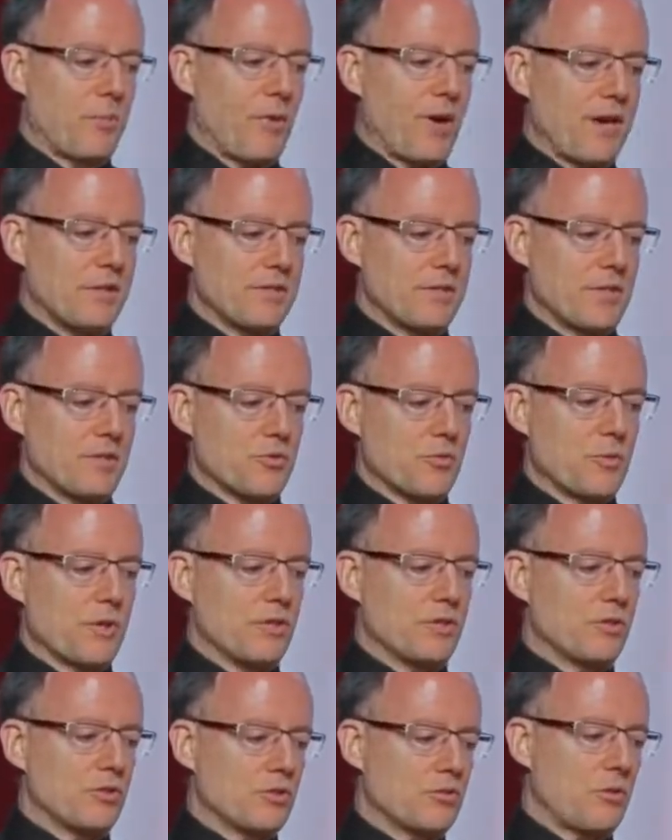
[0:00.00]
process.
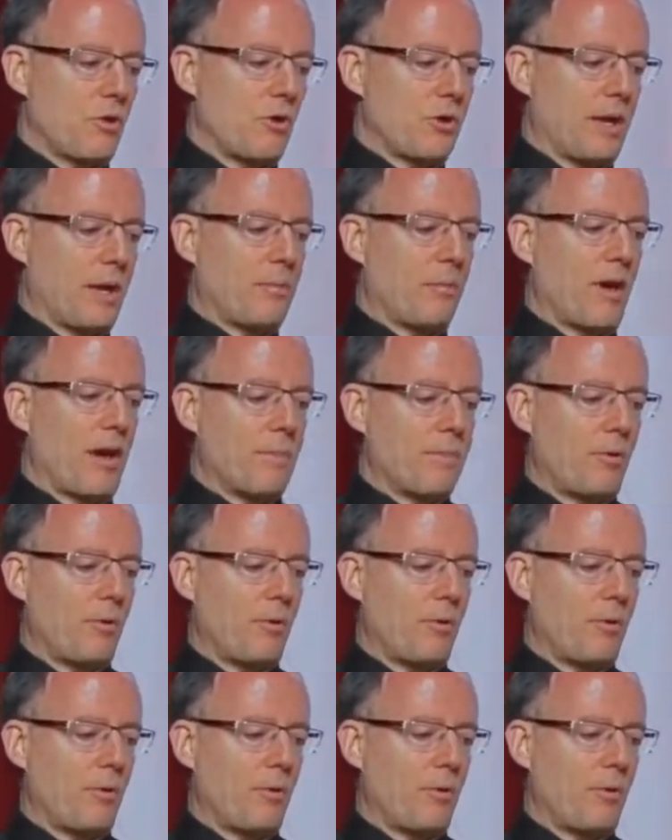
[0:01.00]
Recent stroke, MI,